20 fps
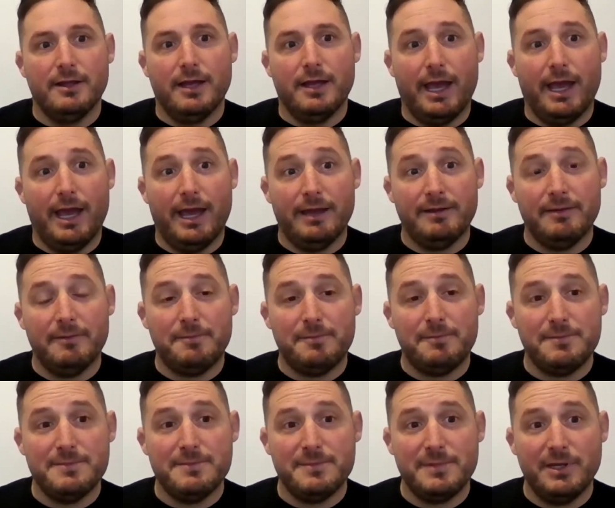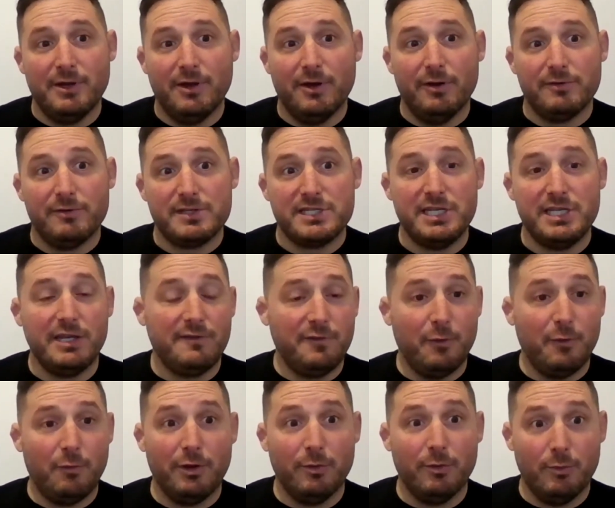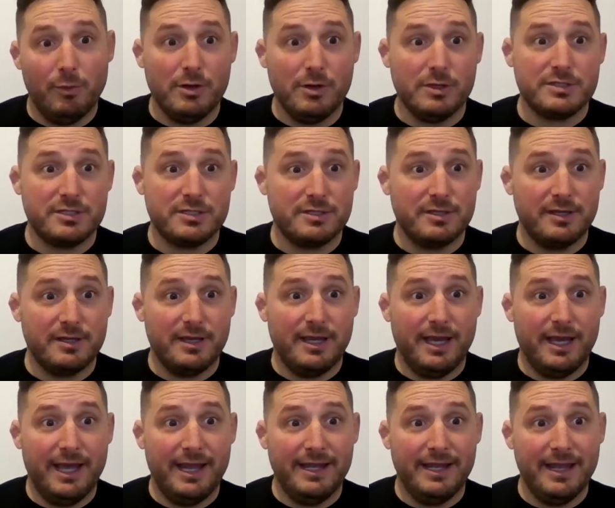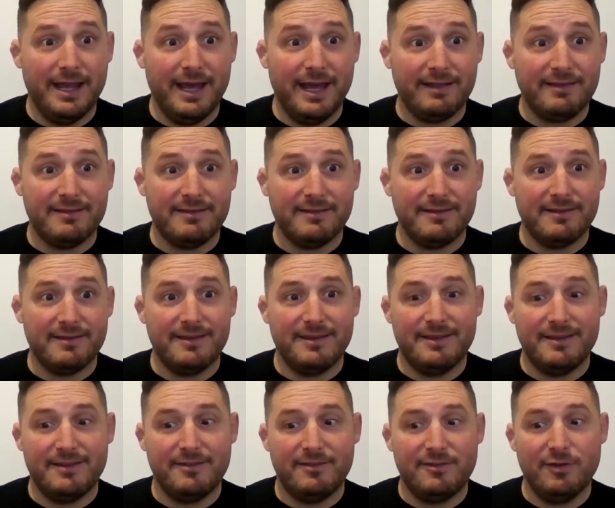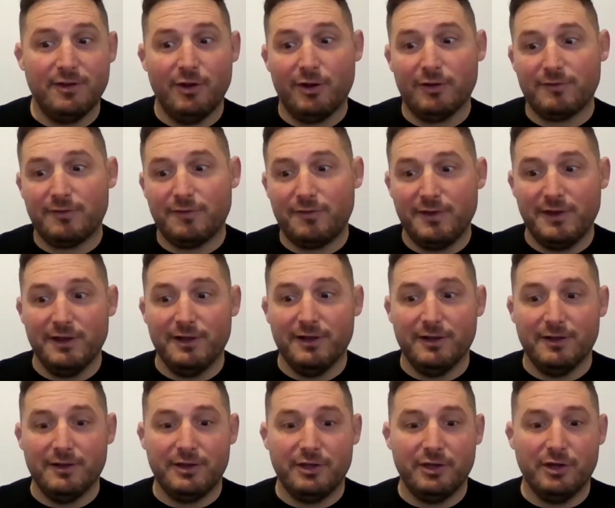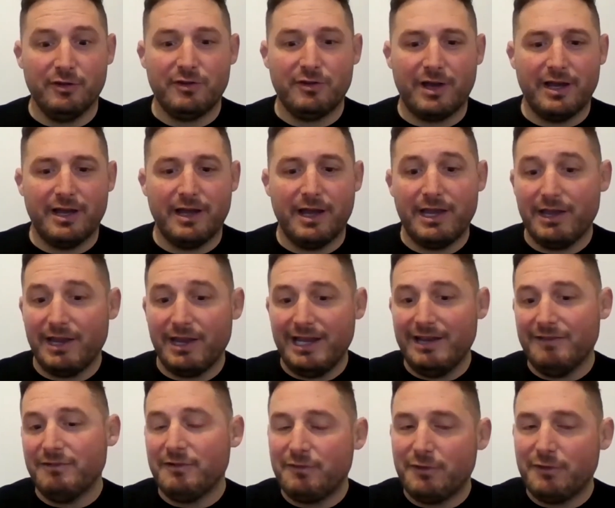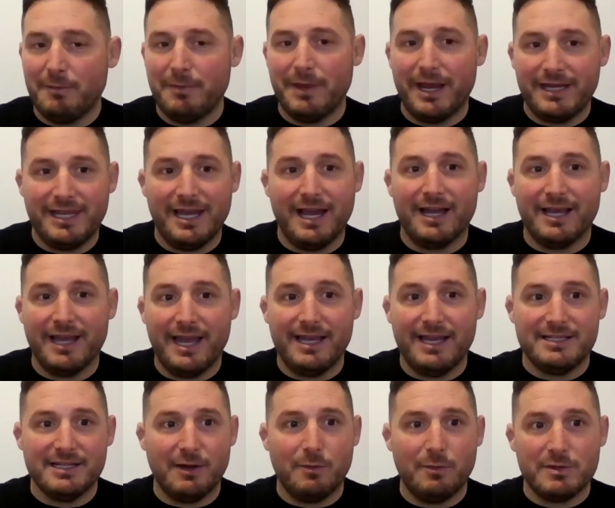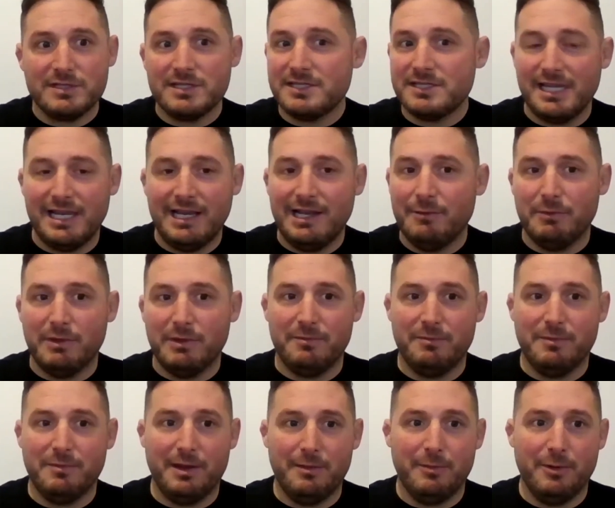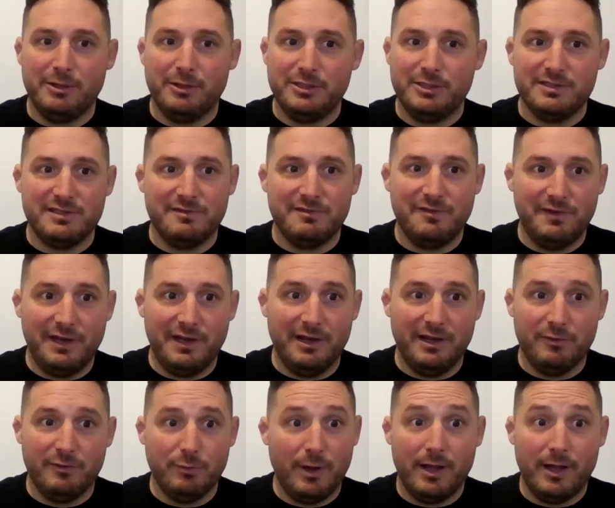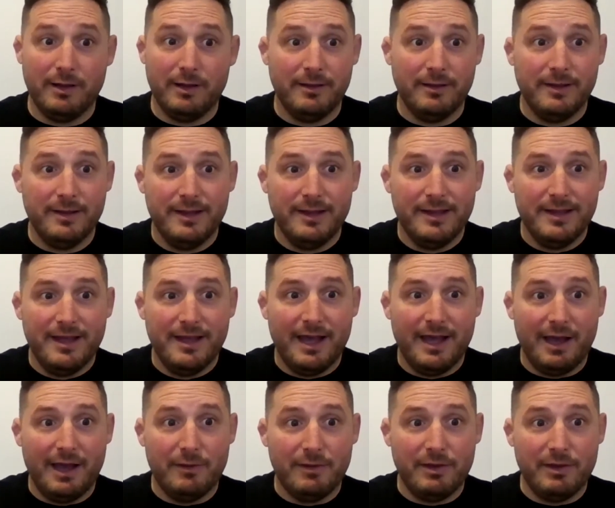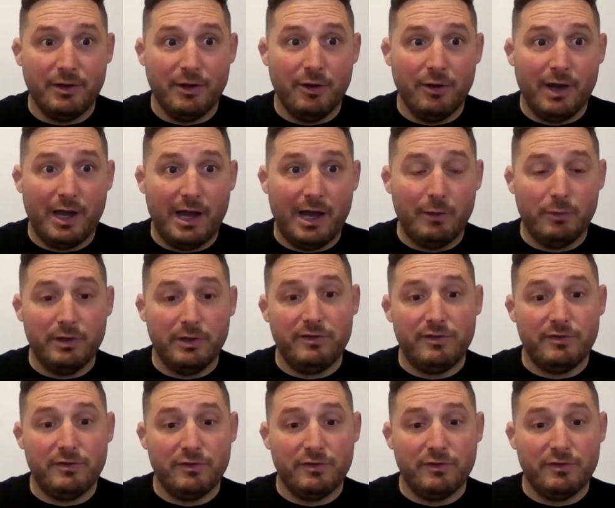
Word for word: and you know see it for what it was, and that to not feel you know even from that young age, I wasn't dealing with my emotions and feelings well. I you know I would